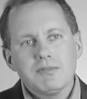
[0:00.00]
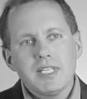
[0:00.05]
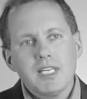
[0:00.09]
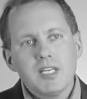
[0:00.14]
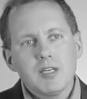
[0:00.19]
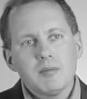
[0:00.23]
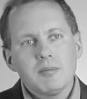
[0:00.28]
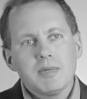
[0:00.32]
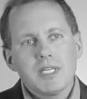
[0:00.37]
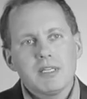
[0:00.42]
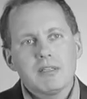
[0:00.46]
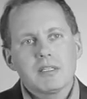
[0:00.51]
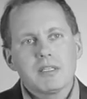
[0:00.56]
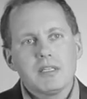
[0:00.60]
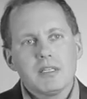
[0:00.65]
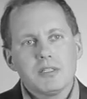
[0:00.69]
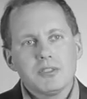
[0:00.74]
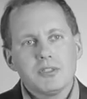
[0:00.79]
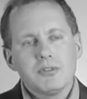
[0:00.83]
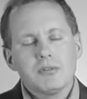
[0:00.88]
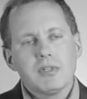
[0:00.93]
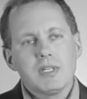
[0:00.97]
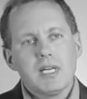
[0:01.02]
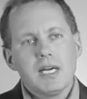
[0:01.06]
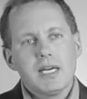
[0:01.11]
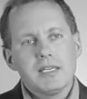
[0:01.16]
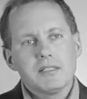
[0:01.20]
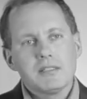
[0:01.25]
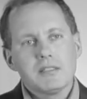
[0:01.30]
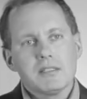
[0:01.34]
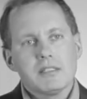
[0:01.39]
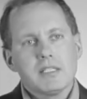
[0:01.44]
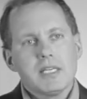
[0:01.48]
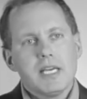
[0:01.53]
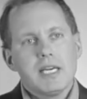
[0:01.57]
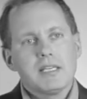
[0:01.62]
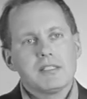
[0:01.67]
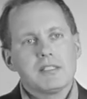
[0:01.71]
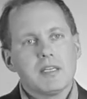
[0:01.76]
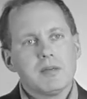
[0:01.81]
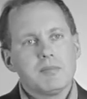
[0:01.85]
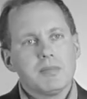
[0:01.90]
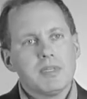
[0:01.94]
Feeding America utilizes
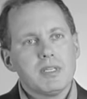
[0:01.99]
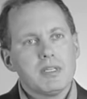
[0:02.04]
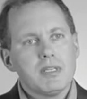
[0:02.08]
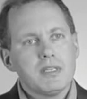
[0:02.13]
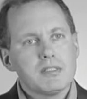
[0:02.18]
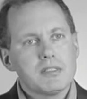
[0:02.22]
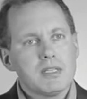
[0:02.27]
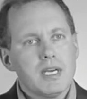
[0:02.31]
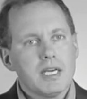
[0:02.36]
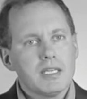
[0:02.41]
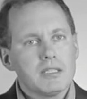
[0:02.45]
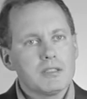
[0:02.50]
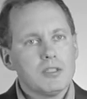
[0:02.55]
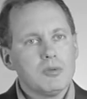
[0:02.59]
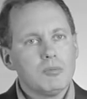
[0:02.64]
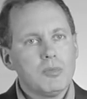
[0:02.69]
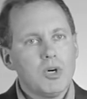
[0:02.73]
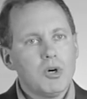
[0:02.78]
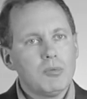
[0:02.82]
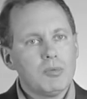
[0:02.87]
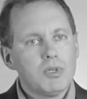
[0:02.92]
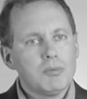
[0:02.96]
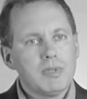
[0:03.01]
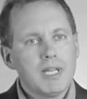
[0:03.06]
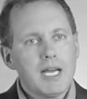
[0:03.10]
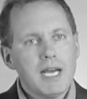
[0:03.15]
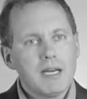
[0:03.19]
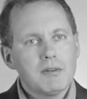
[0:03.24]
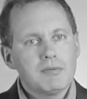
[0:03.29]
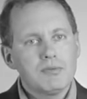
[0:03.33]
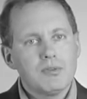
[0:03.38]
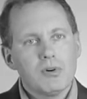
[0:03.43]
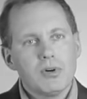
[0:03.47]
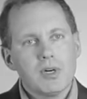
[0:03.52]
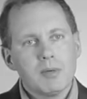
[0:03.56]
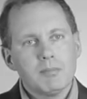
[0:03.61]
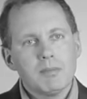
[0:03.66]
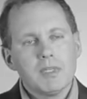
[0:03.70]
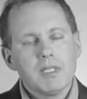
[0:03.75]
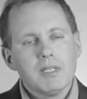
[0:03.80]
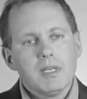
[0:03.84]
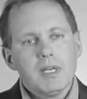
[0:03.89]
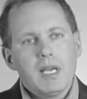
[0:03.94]
the SAP Syclo mobile
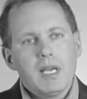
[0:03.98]
platform